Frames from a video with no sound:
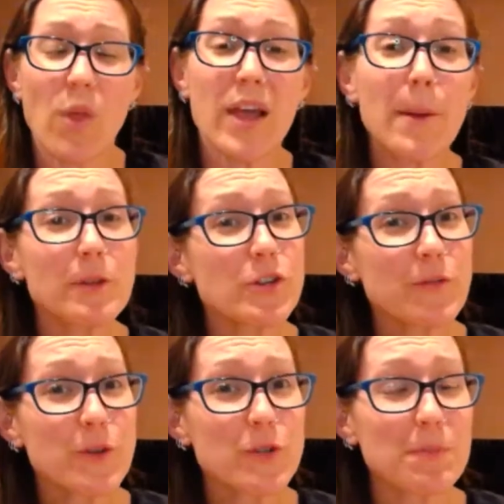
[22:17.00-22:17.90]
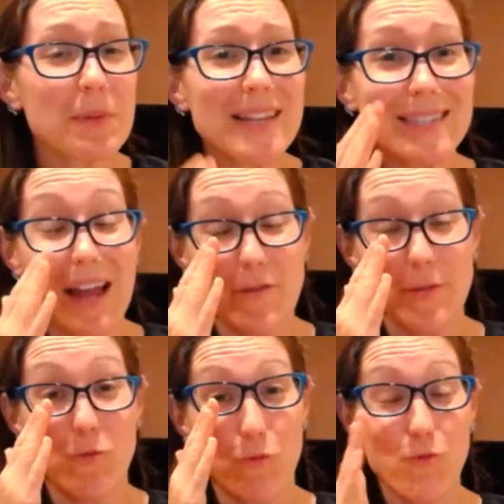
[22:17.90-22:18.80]
a couple of diffuser blends that I've
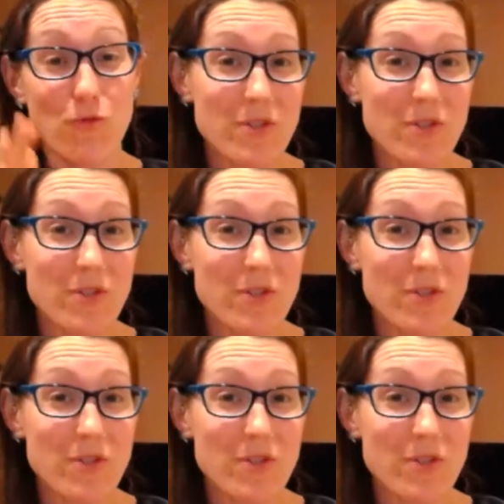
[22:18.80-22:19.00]
been